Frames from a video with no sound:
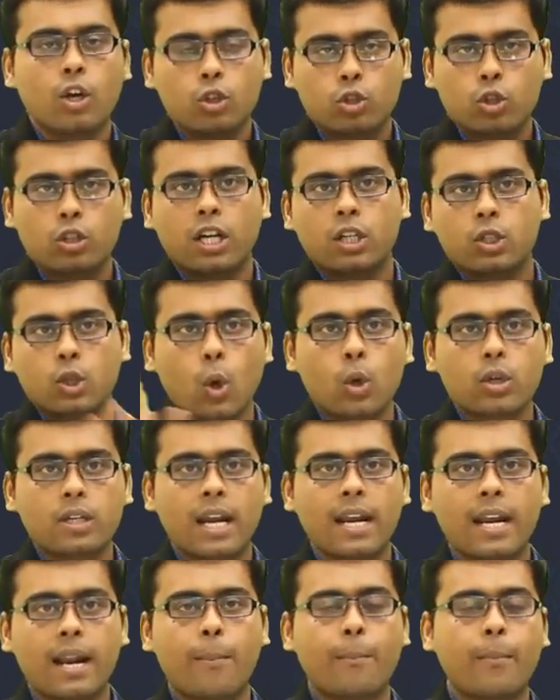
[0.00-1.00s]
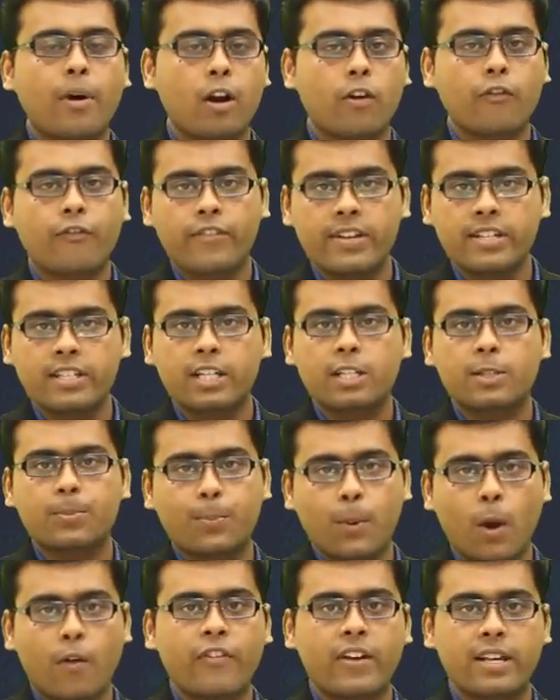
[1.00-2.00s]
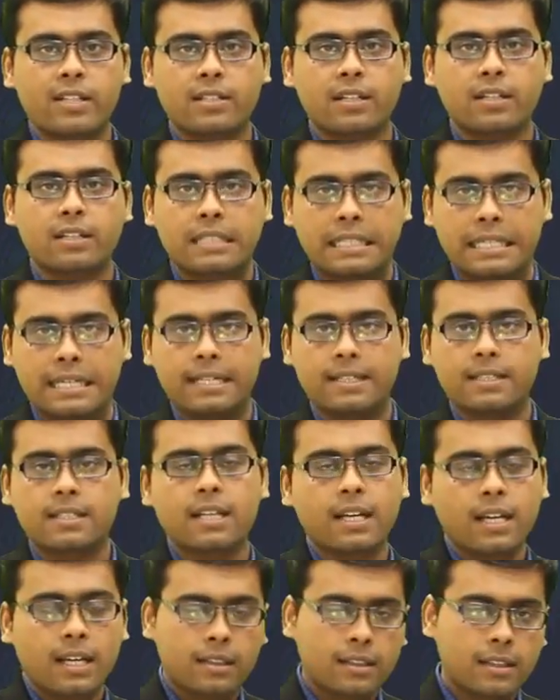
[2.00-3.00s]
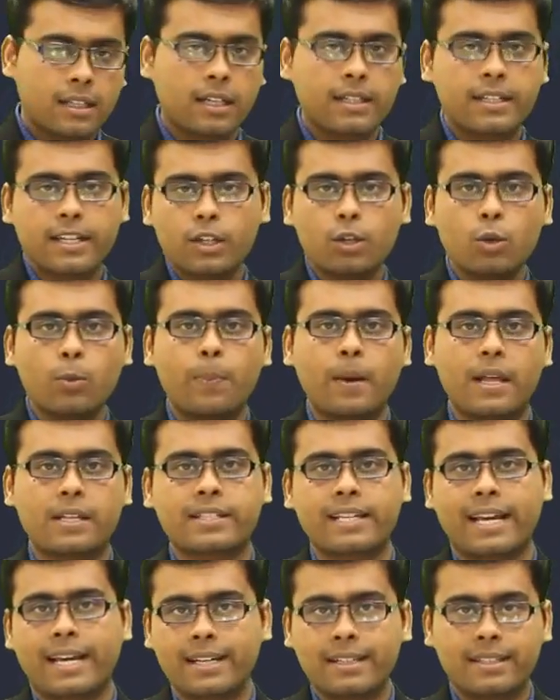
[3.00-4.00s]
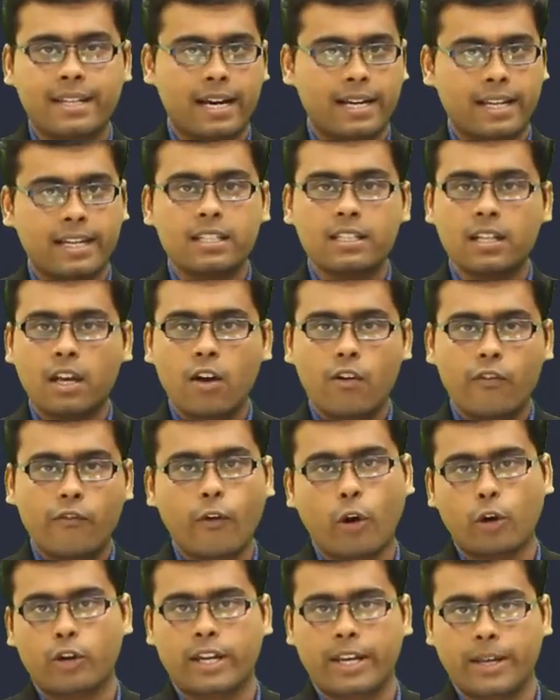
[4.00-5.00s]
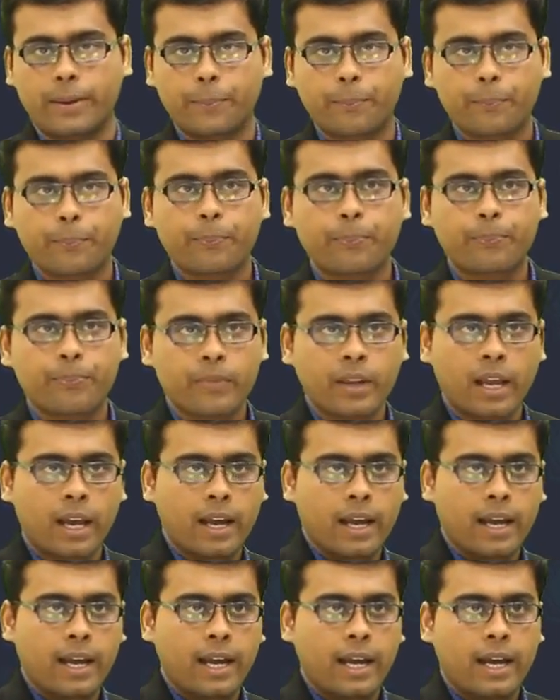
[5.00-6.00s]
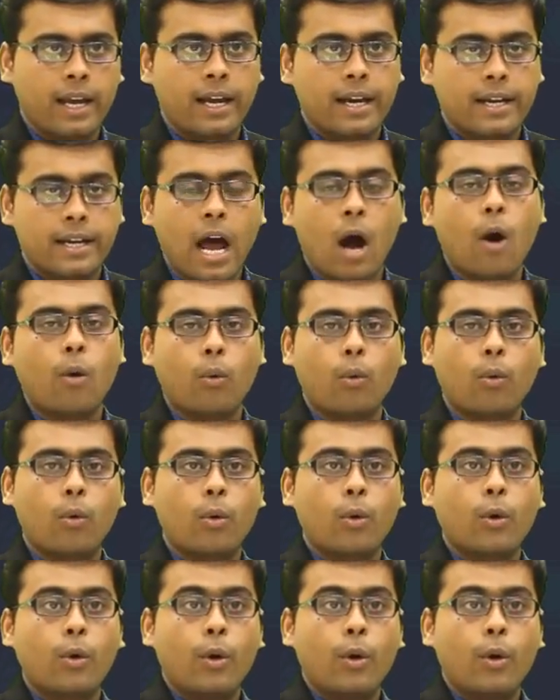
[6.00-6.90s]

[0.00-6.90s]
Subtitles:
So the total number of physics professors is 32 plus 8, that is 40. Now,